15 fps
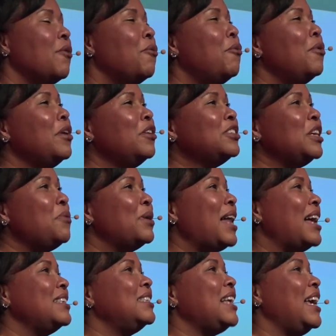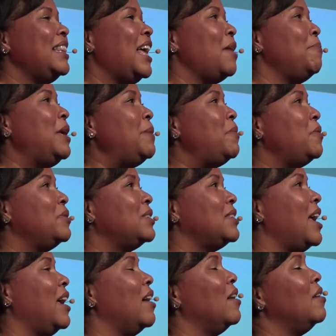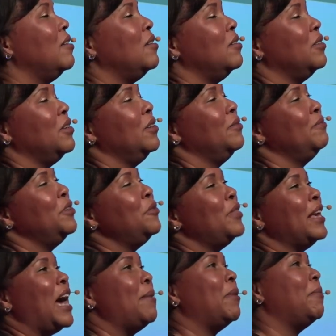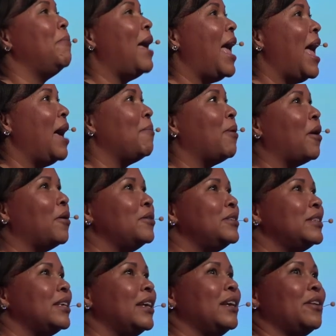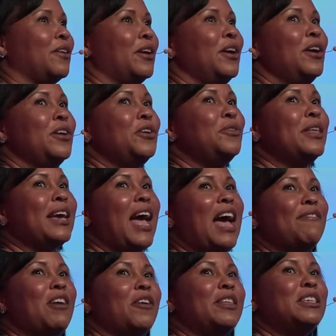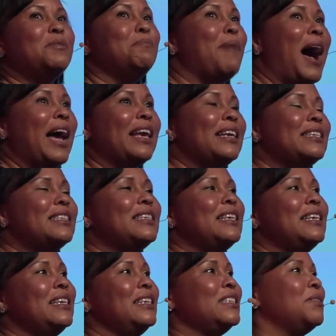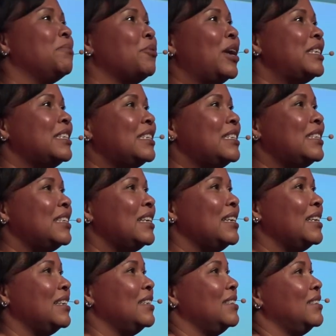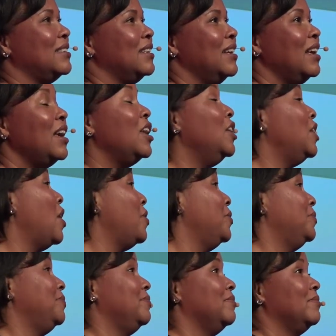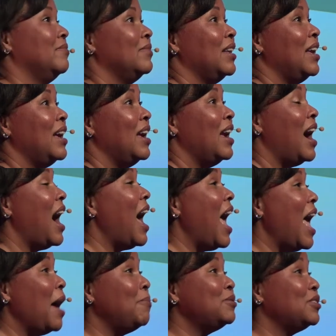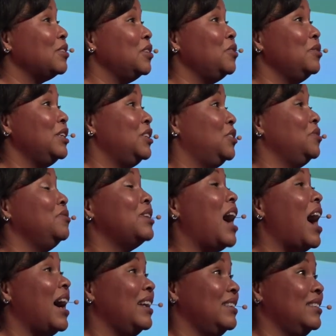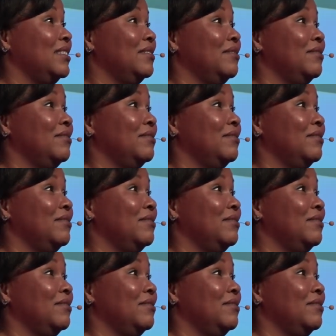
Usually when I say that, people will say, oh, you think I'm a bad person, or you think I have all these biases and prejudices. No, I absolutely do not.